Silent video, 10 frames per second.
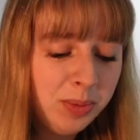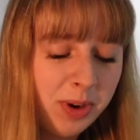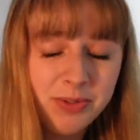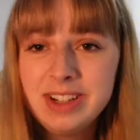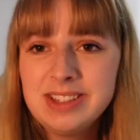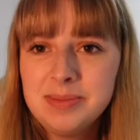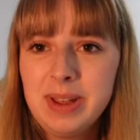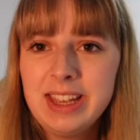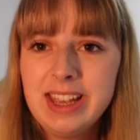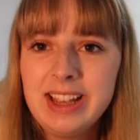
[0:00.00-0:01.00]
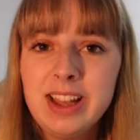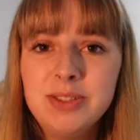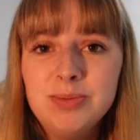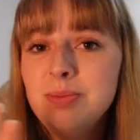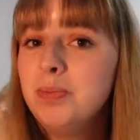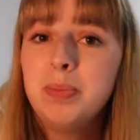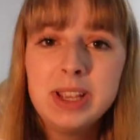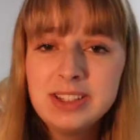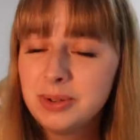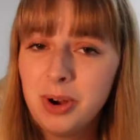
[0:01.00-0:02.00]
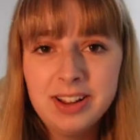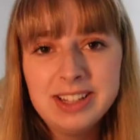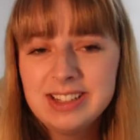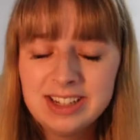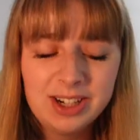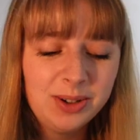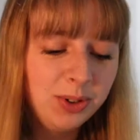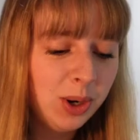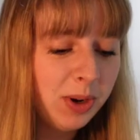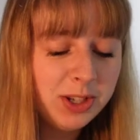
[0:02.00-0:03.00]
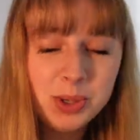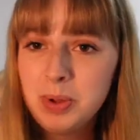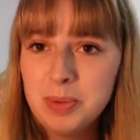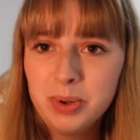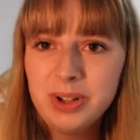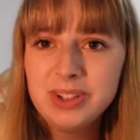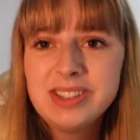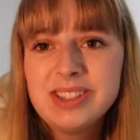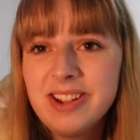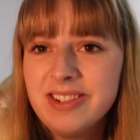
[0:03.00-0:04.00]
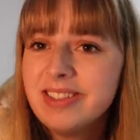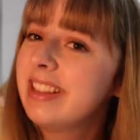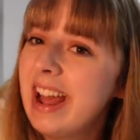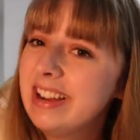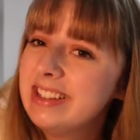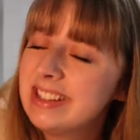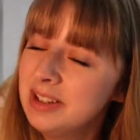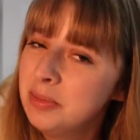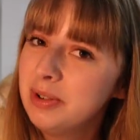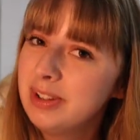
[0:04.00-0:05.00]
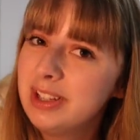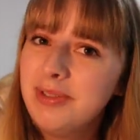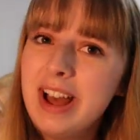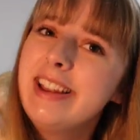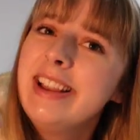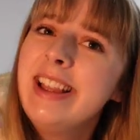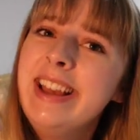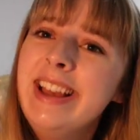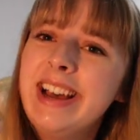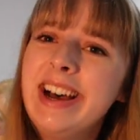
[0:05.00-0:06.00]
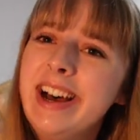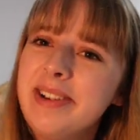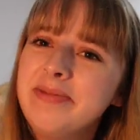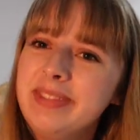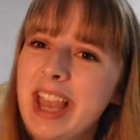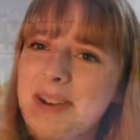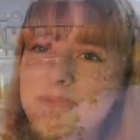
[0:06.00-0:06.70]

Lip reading: of my friends is making a big Diwali dinner for a bunch of people, so that is going to be really fun. Yeah.